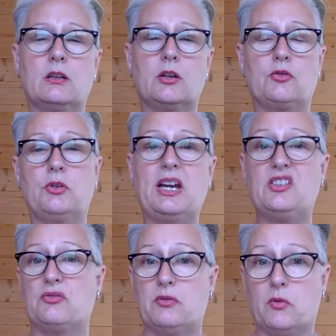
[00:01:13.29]
the
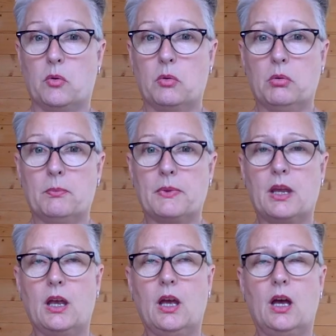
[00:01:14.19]
creator of all,
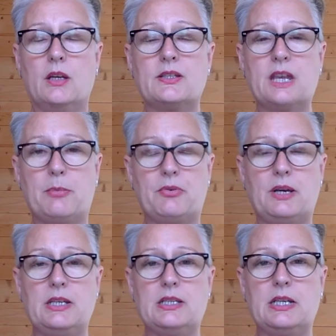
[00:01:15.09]

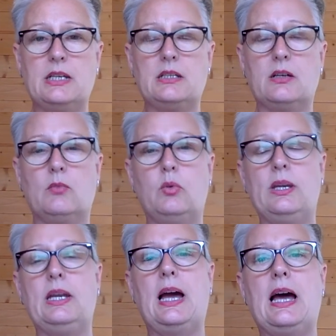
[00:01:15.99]
separated,
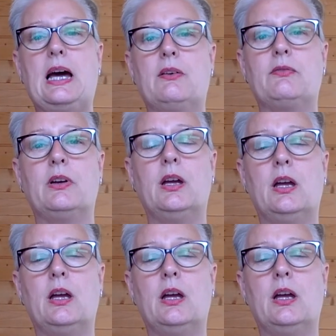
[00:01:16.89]
we have